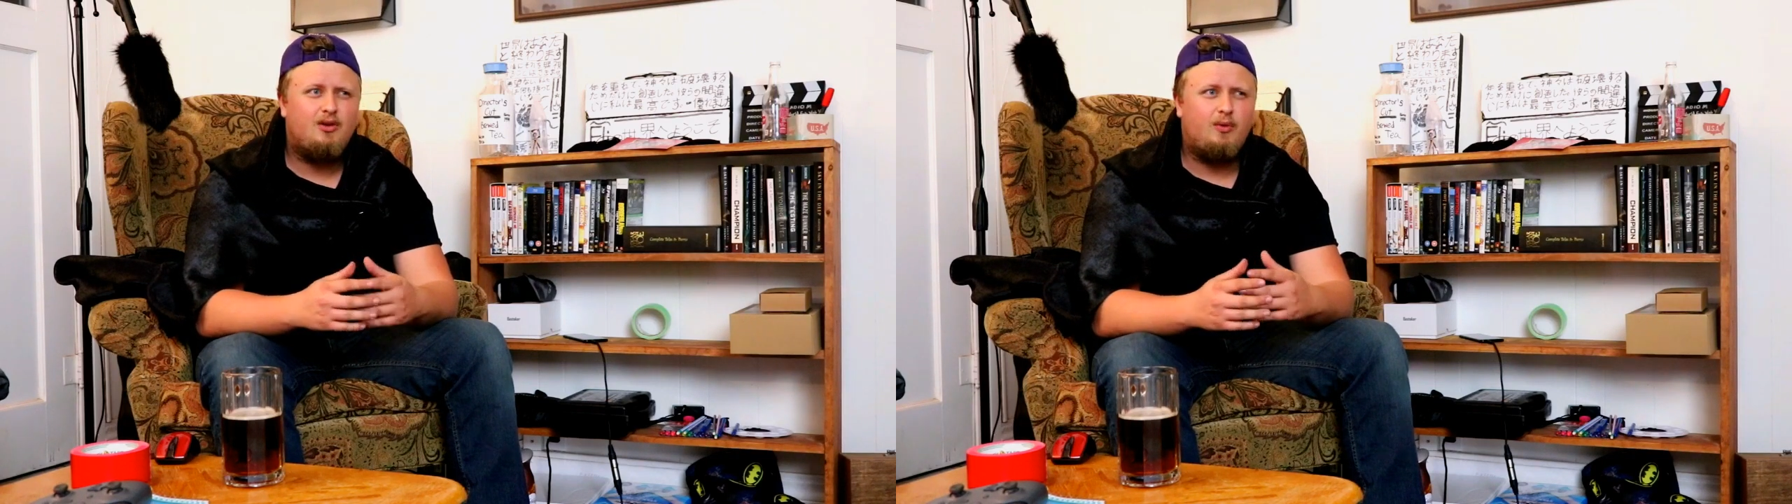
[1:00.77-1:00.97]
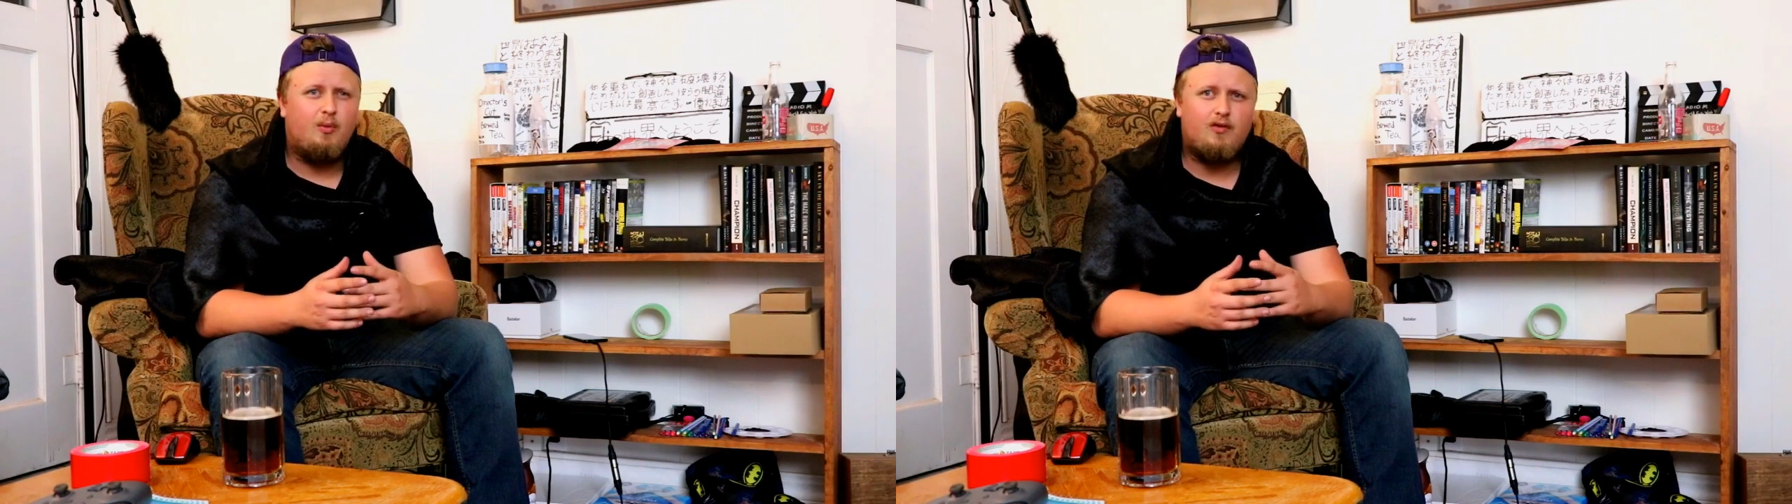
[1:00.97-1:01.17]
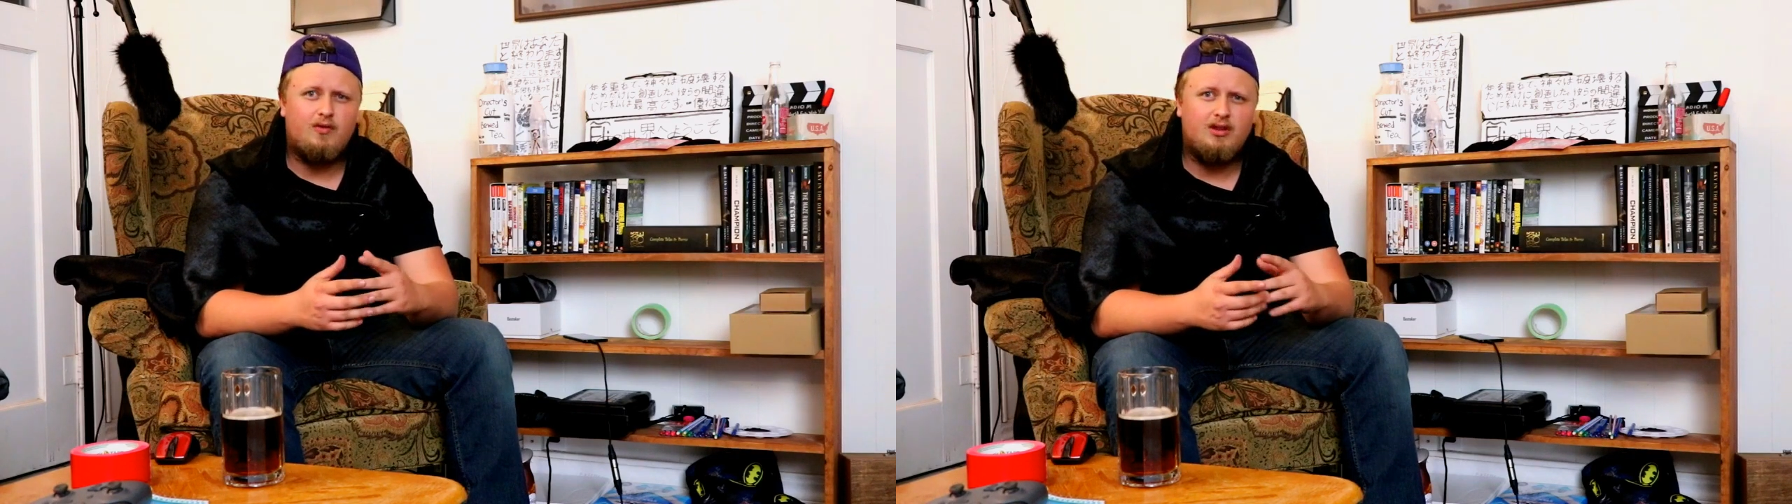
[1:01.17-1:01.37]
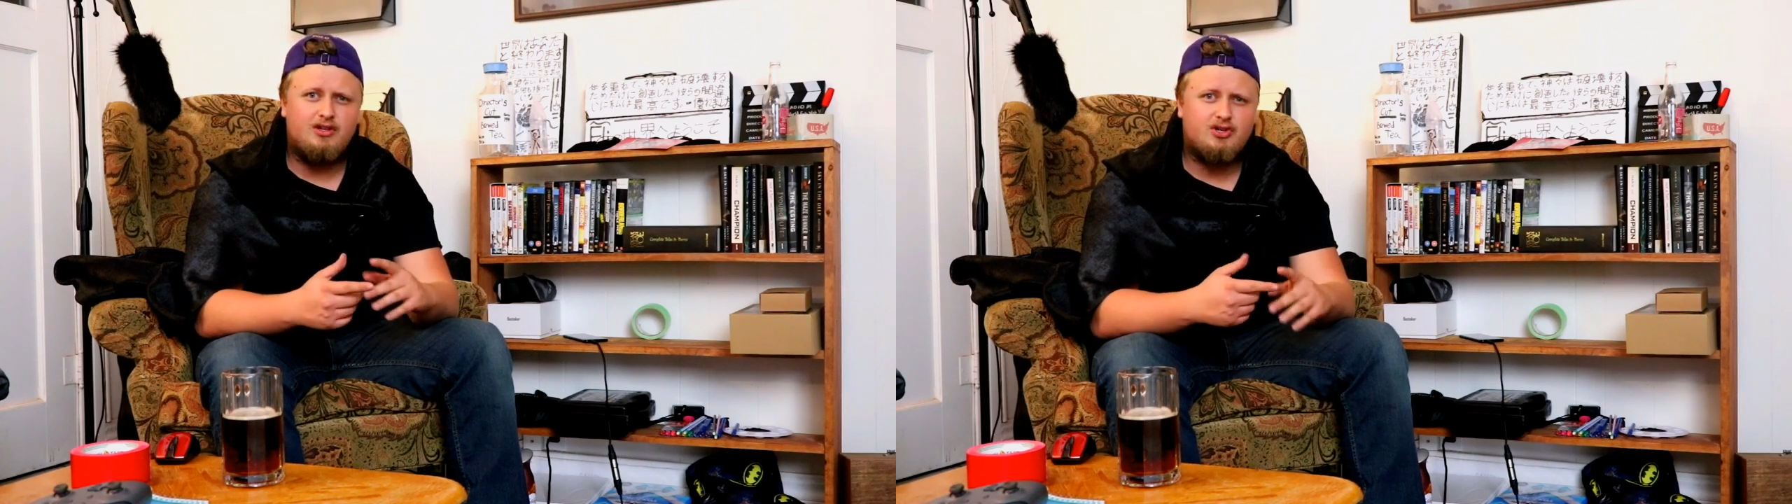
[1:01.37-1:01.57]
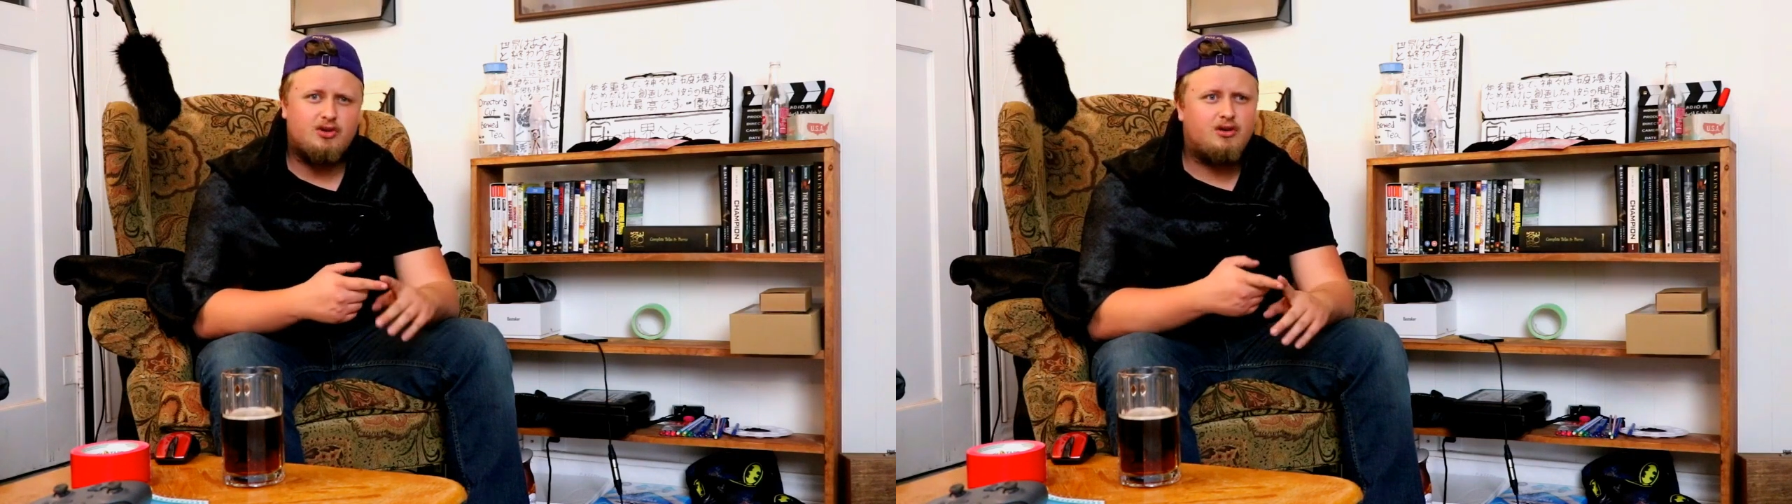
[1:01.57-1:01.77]
We weren't really
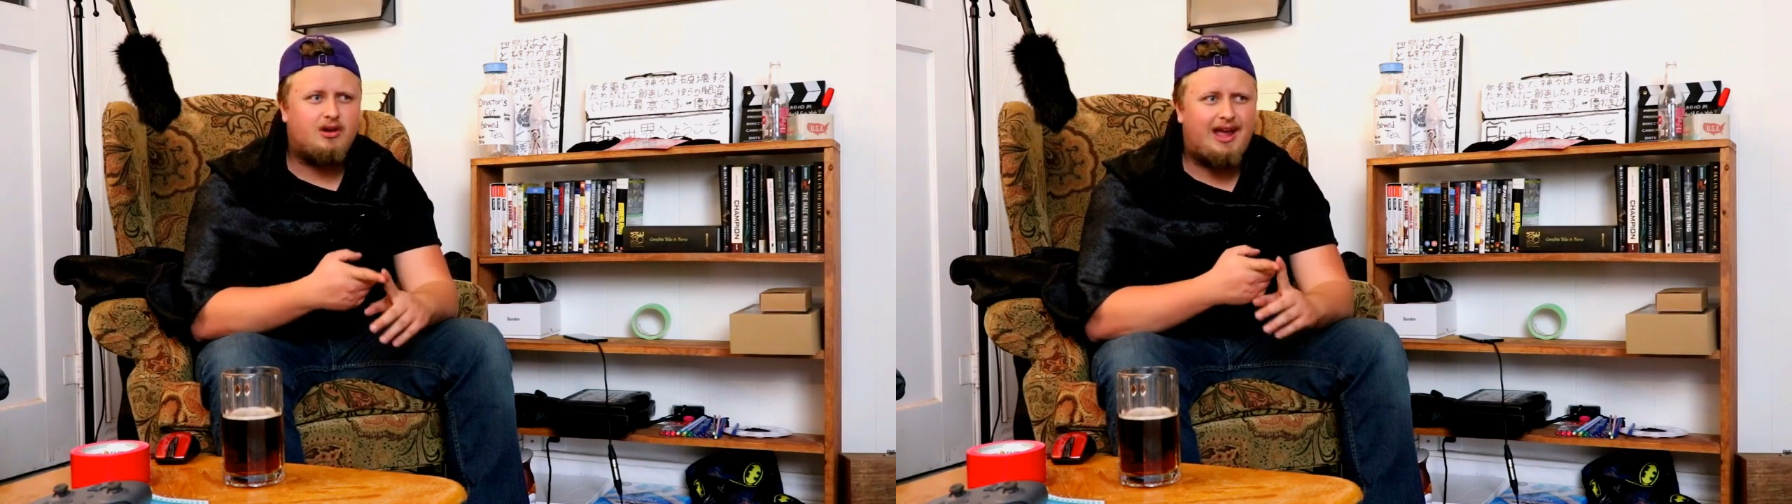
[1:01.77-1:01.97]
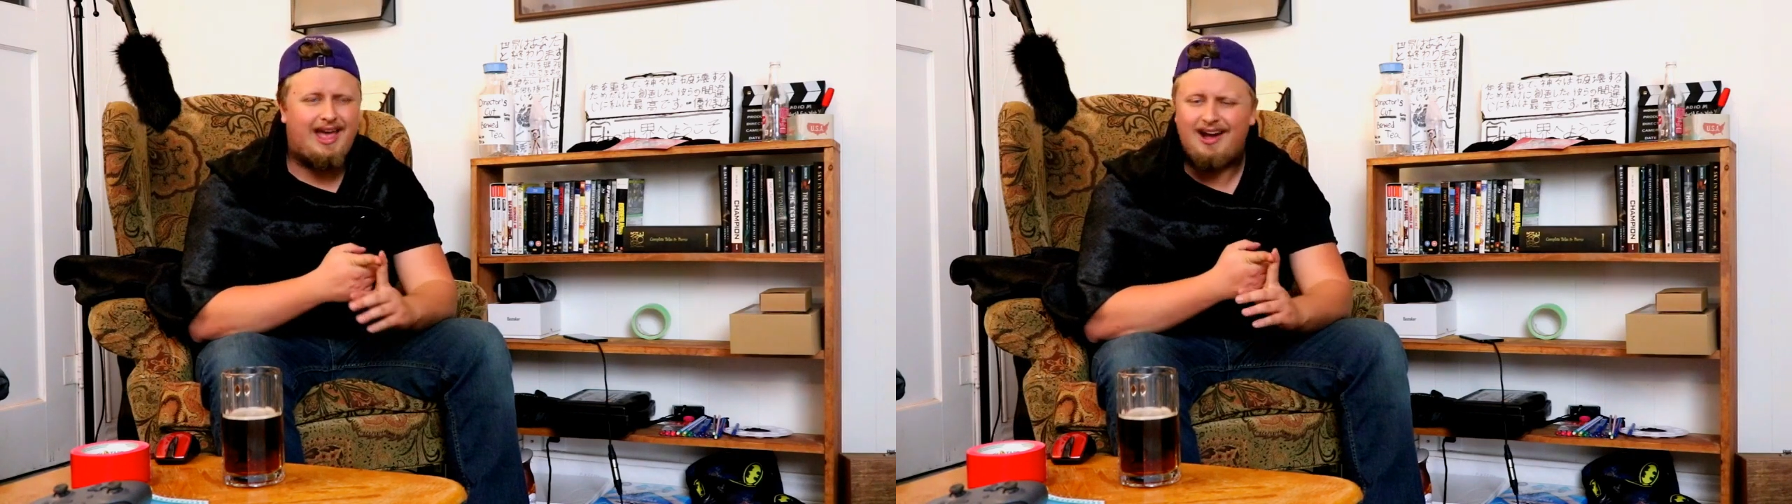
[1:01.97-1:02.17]
sure